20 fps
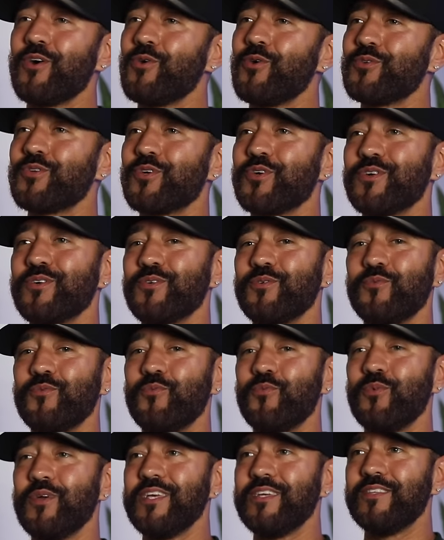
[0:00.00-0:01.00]
older,
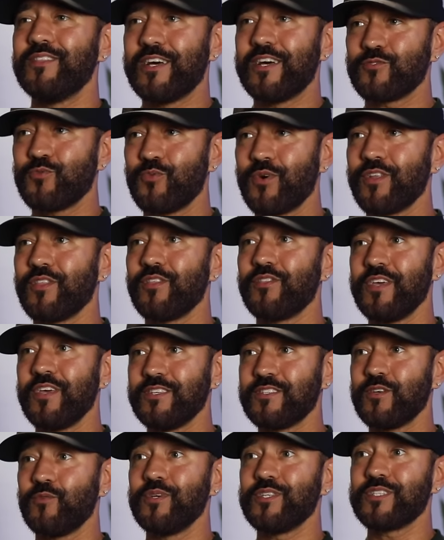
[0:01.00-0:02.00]
we that's one of the
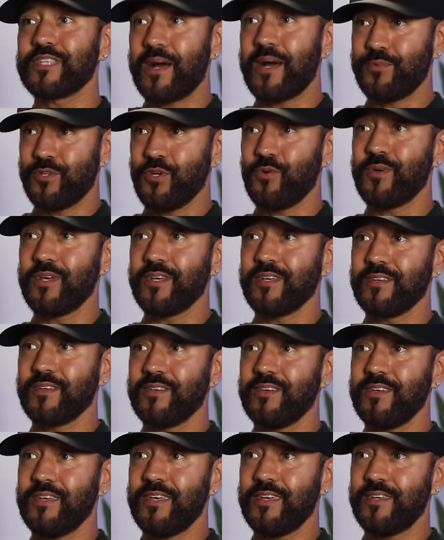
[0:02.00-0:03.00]
things that we stop doing
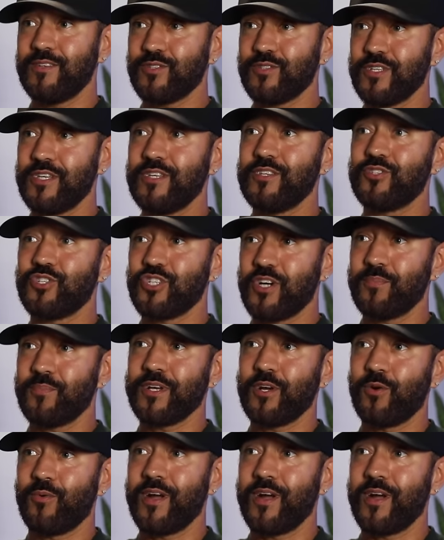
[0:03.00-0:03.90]
is is jumping